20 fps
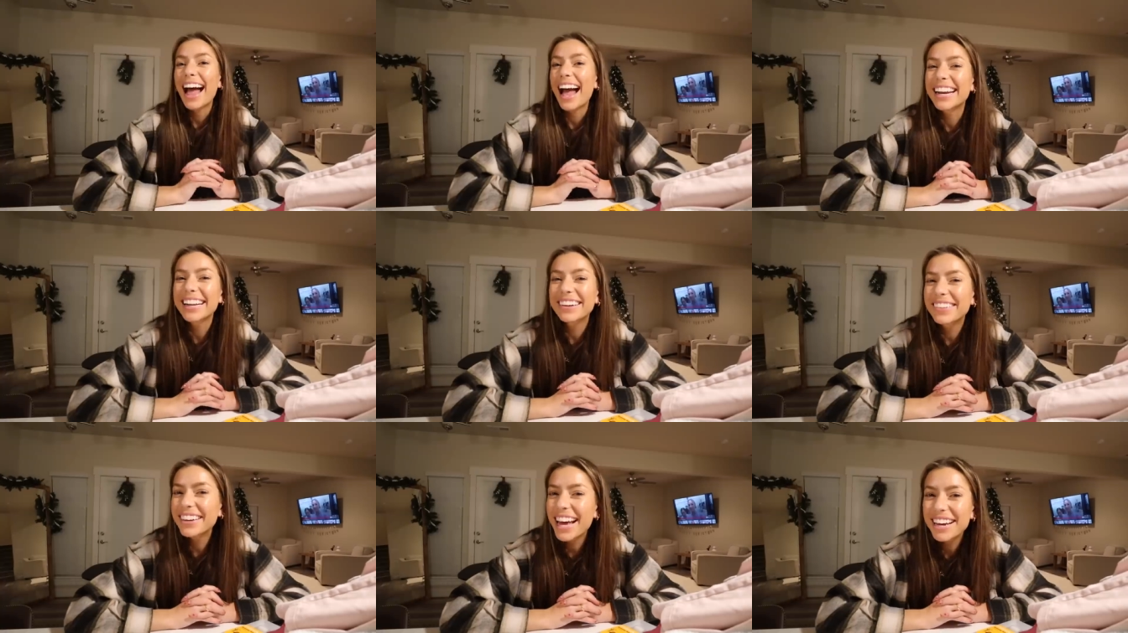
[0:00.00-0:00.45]

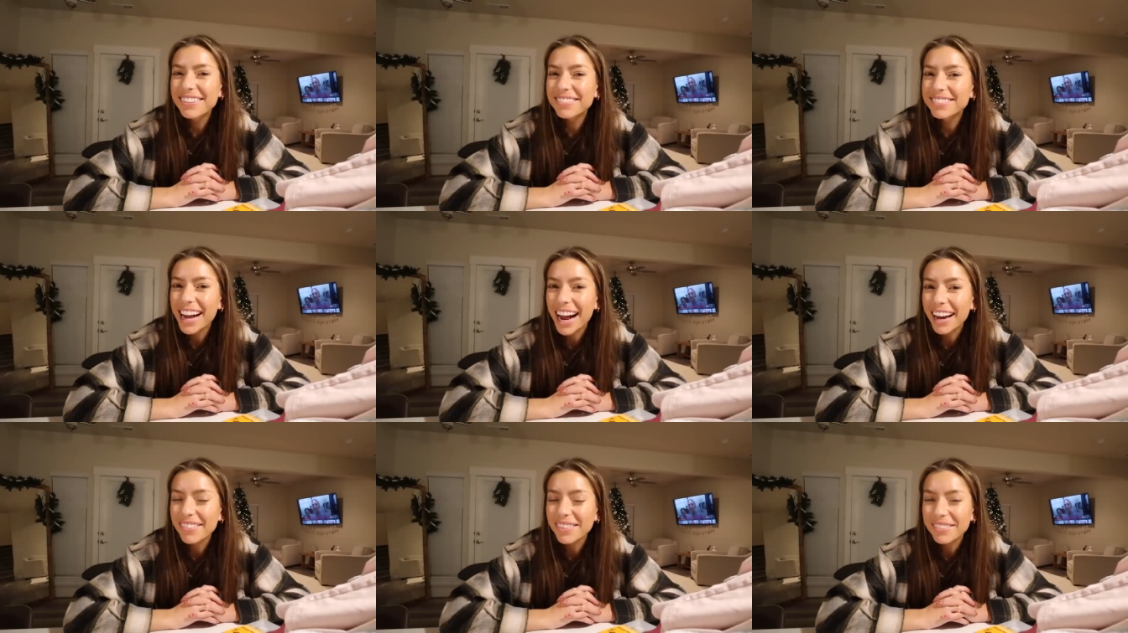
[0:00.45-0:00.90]
I don't
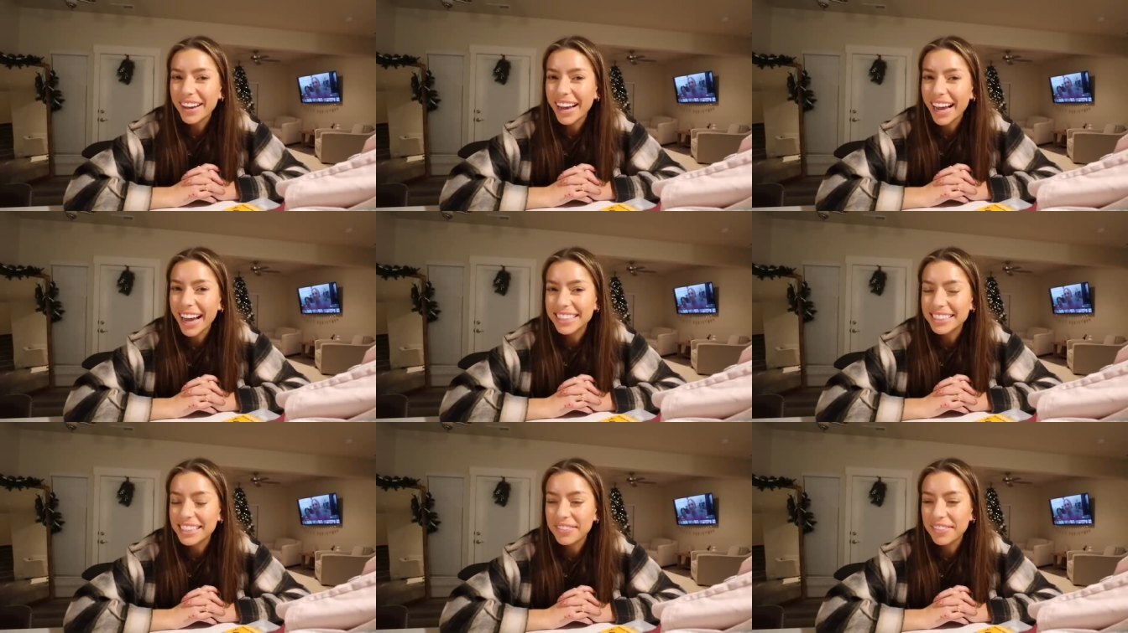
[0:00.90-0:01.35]
have time on my
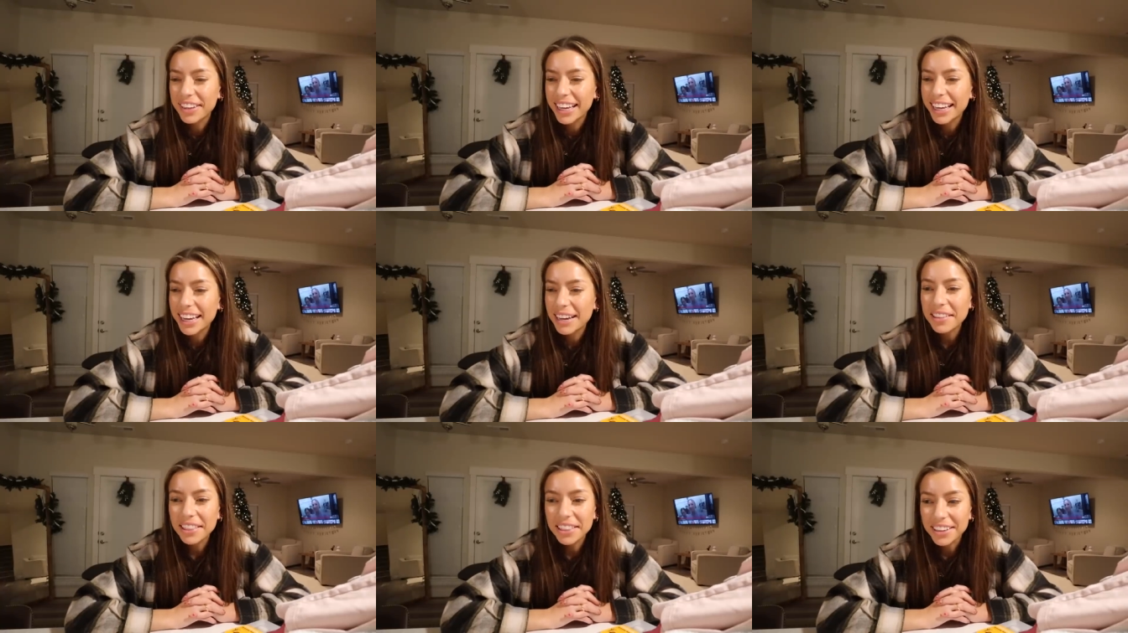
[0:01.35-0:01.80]
hands. I feel
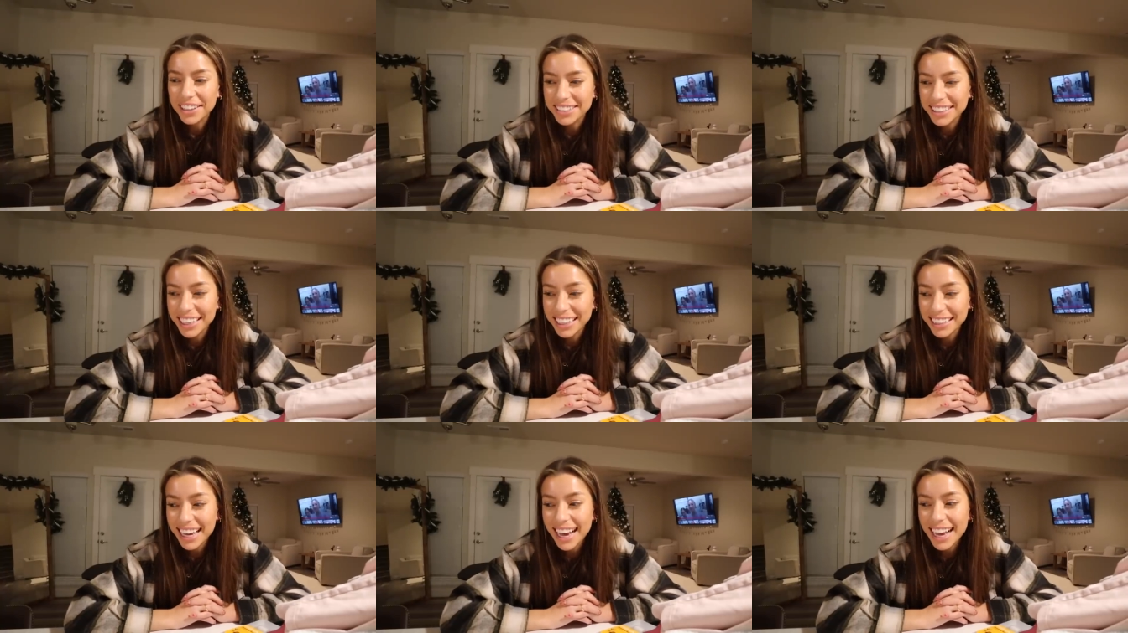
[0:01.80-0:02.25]
like it
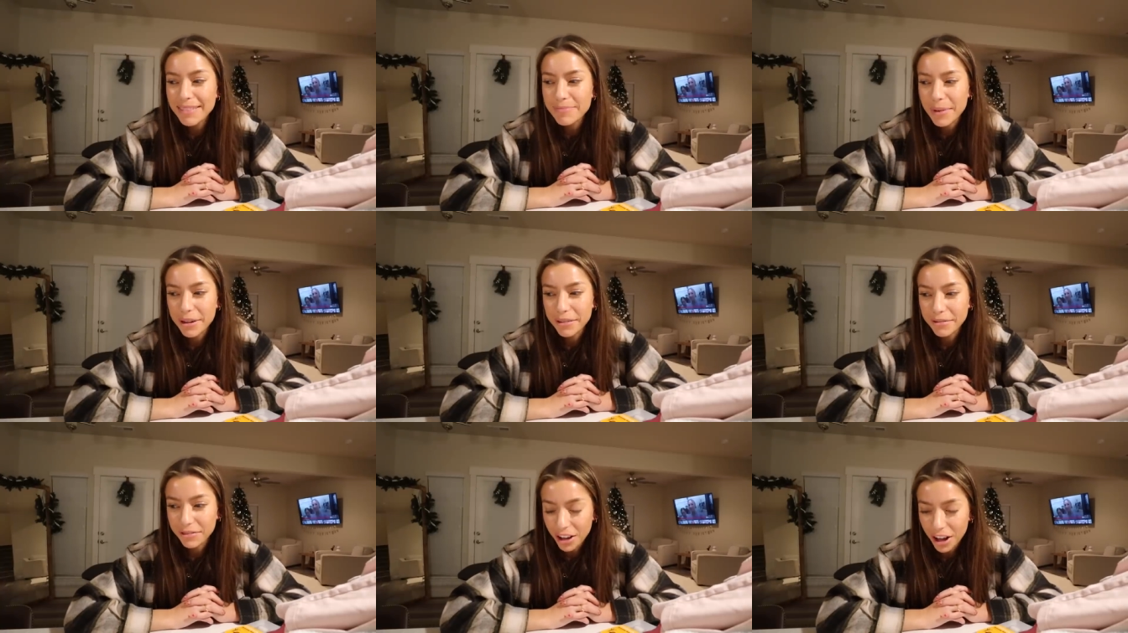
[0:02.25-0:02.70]
looks like that in
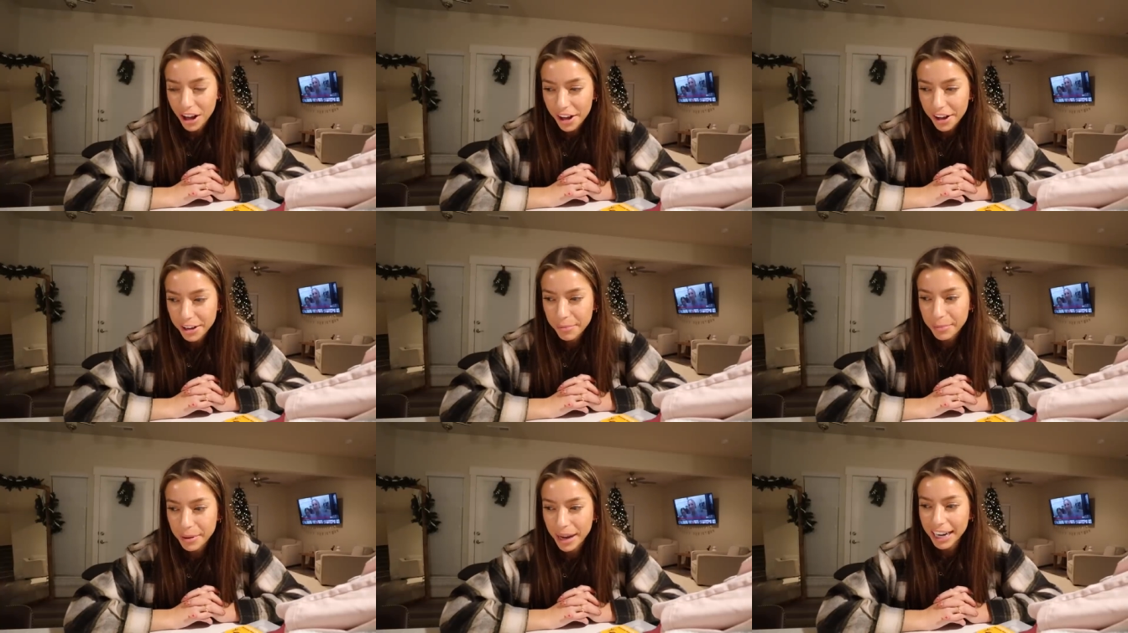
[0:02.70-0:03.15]
my
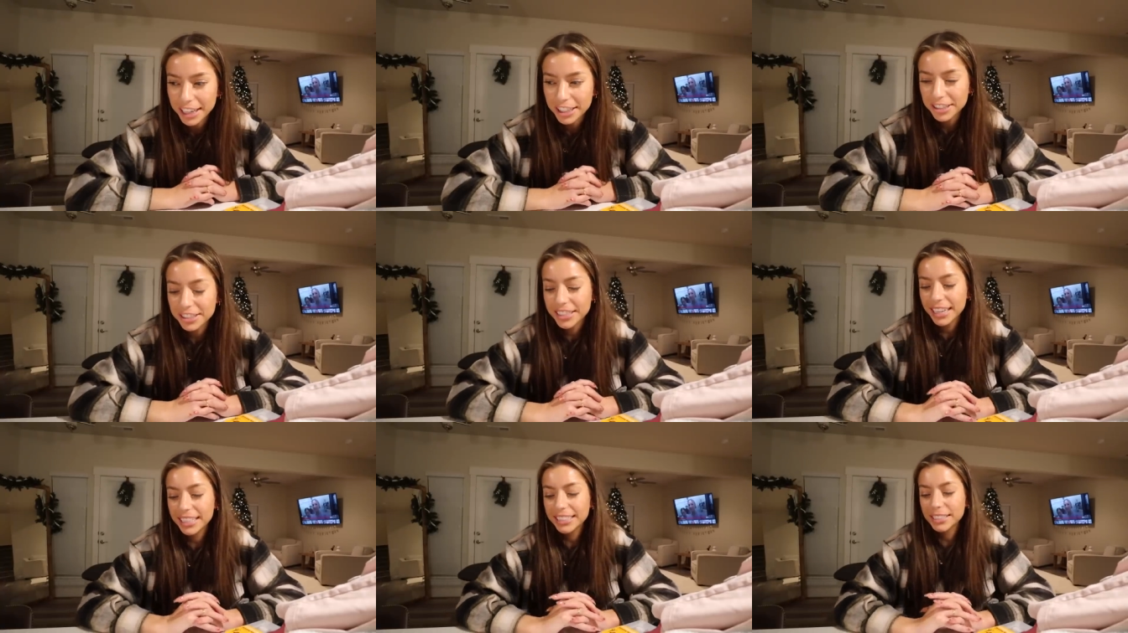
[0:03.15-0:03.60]
vlog, but I
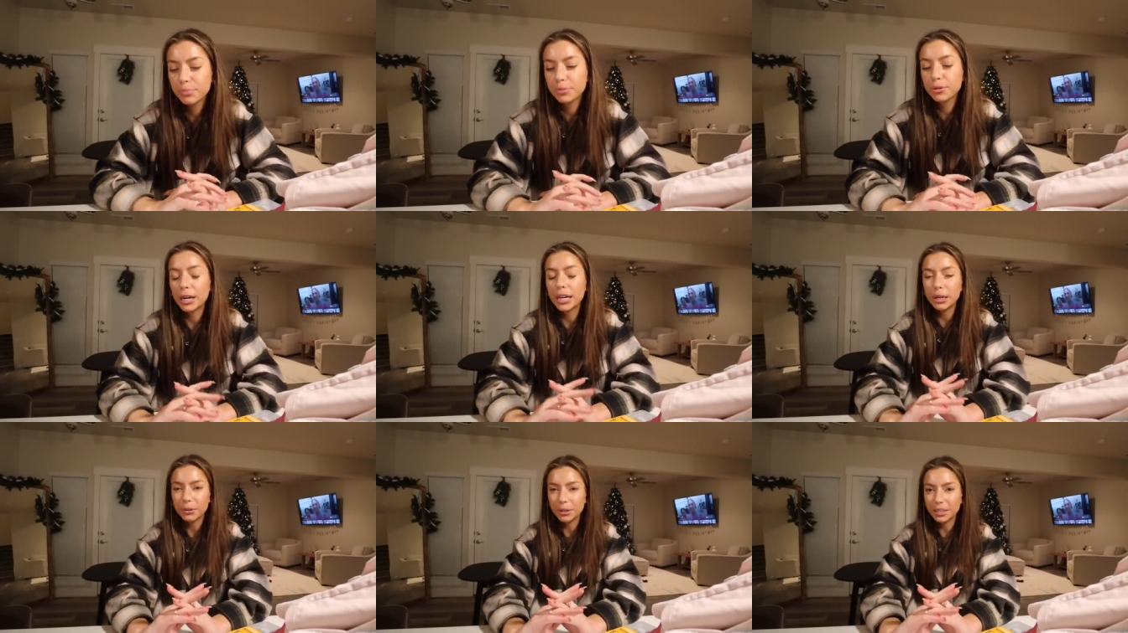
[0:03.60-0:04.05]
just like to
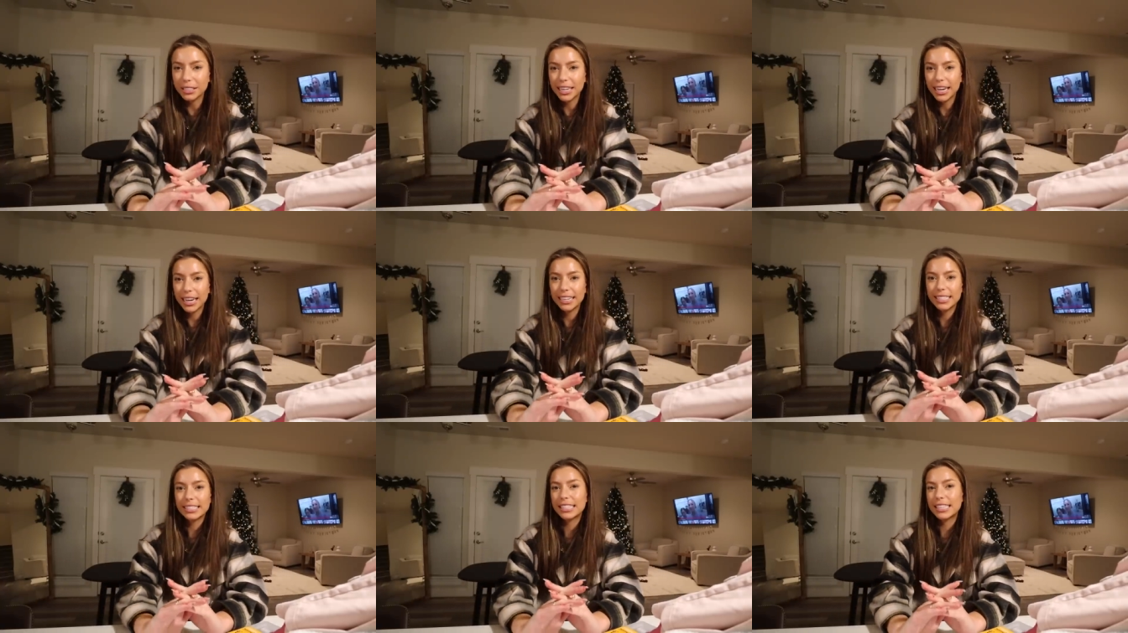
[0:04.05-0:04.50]

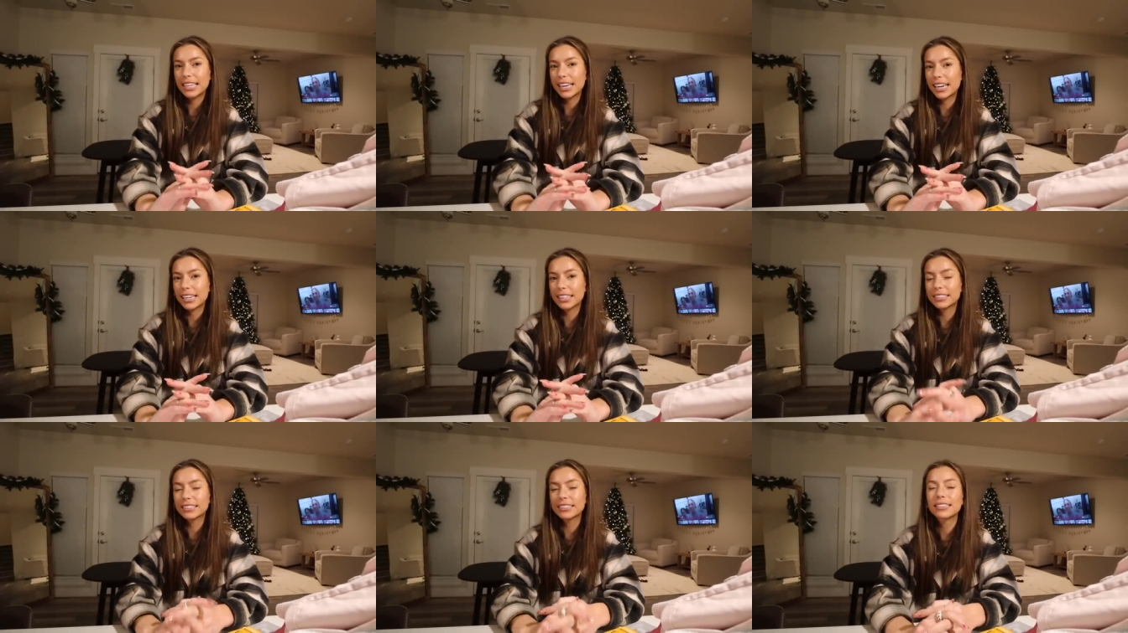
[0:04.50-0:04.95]
prioritize
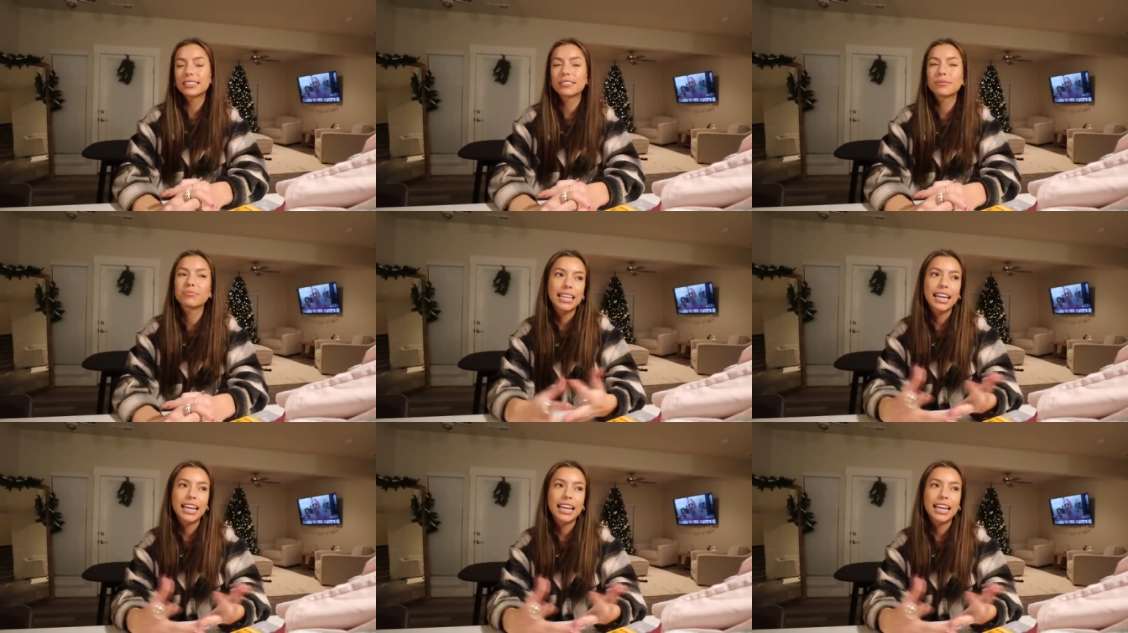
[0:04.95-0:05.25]
things.